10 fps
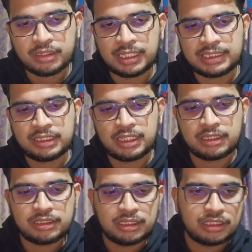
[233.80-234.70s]

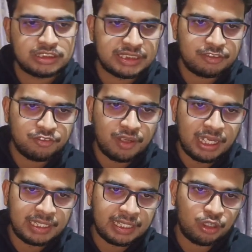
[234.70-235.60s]
either
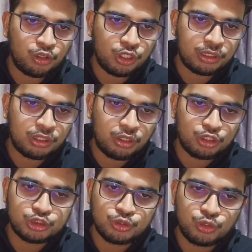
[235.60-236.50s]
c5, or
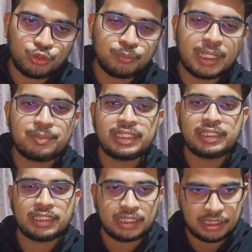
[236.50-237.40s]
also to
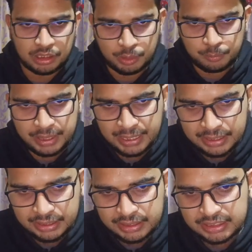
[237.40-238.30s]
maybe
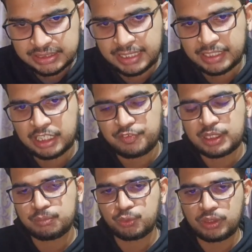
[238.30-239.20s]
break in the center
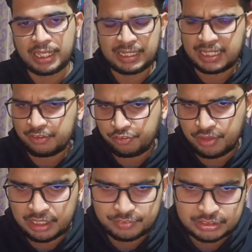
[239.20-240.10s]
with a move like
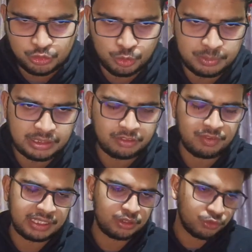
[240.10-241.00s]
f5, which could be
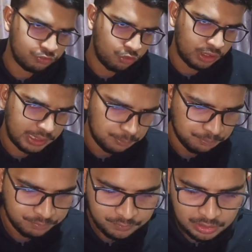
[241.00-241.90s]
very good for
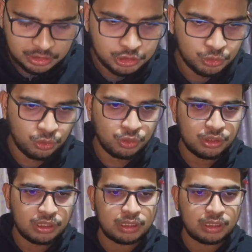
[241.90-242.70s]
him. So